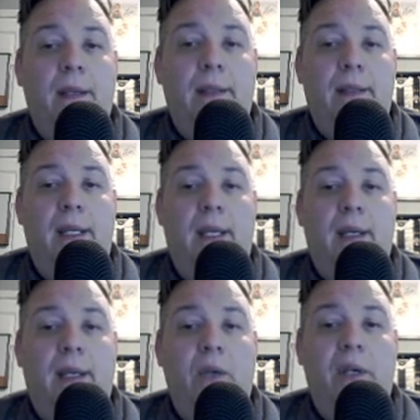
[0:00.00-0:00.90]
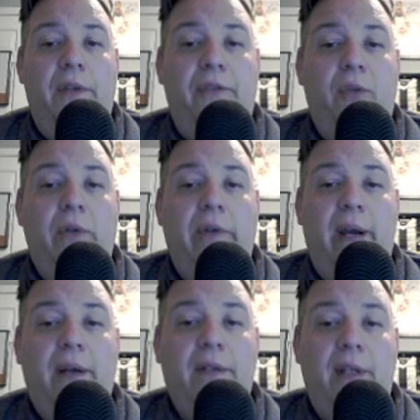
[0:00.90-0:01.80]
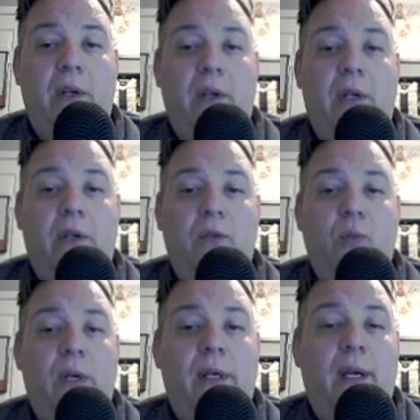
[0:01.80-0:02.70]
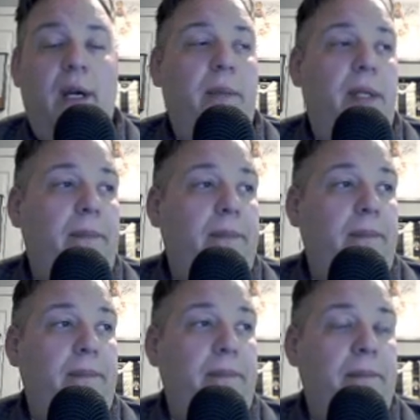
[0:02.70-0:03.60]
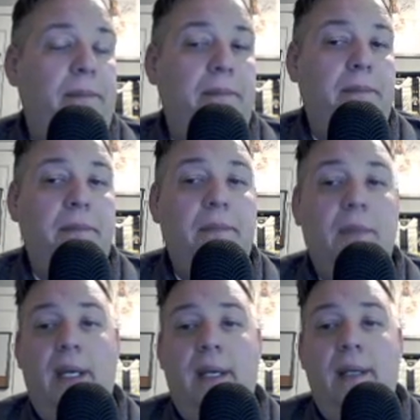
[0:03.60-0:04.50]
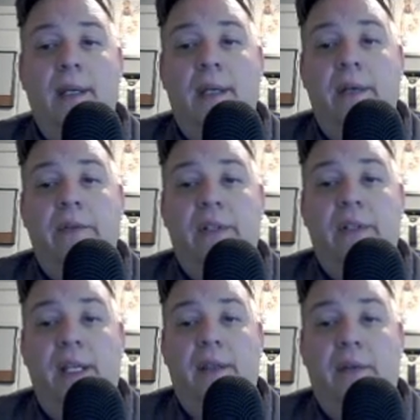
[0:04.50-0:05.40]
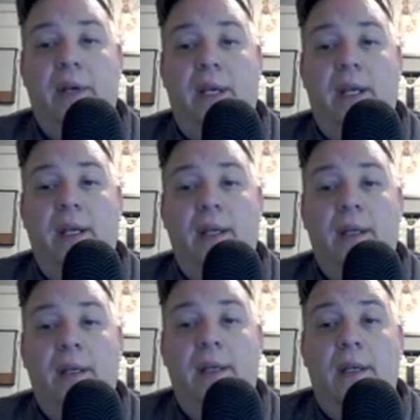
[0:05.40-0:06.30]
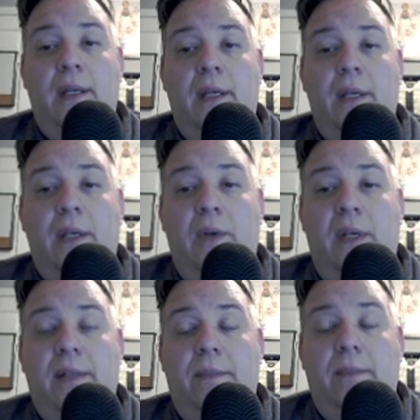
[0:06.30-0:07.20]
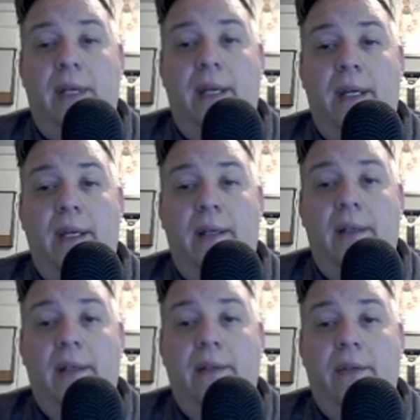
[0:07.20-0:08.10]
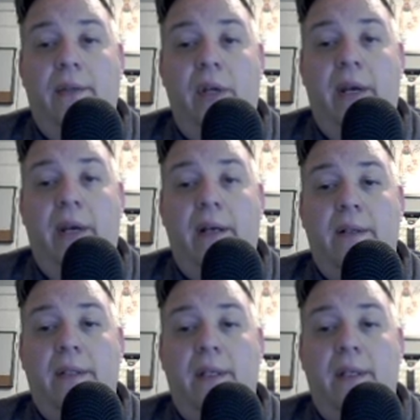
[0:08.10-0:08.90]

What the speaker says: league, you need 4 rares and then you can use 1 common. Okay, for D3, you need to play 3 rares